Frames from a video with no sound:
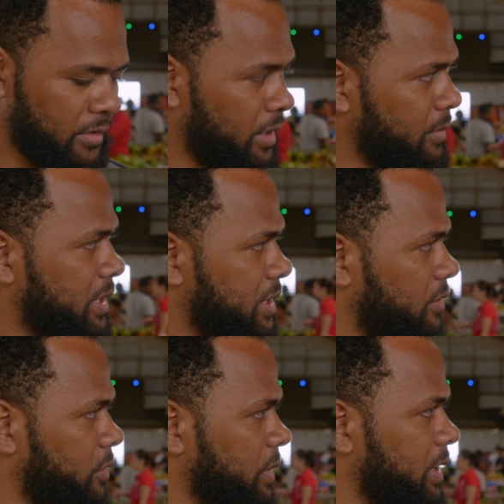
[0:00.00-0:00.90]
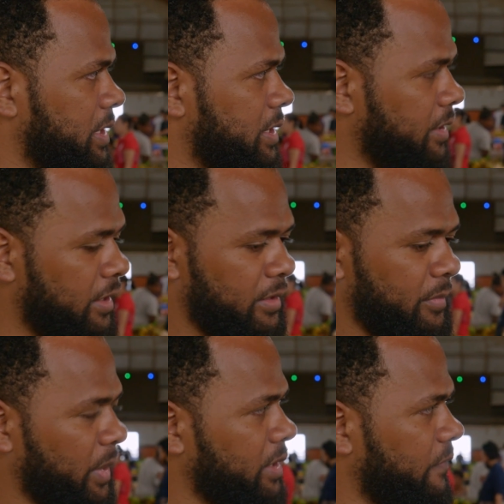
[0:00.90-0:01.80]
And then mix it through with this, and then
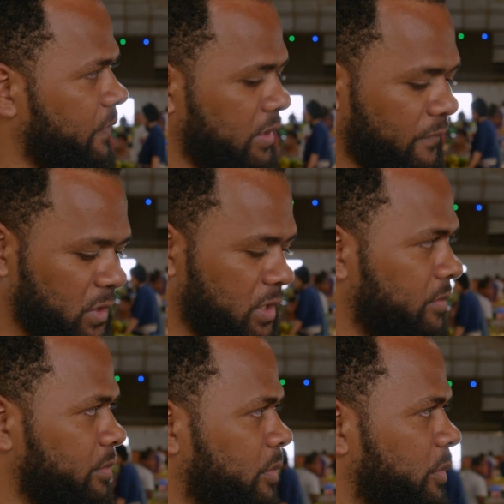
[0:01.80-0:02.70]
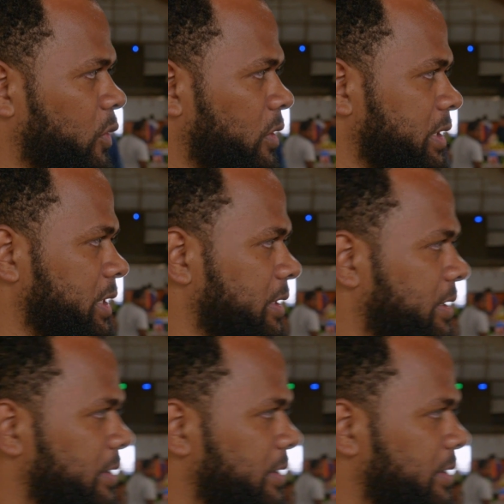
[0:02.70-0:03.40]
partly fry the fish and pour all this in.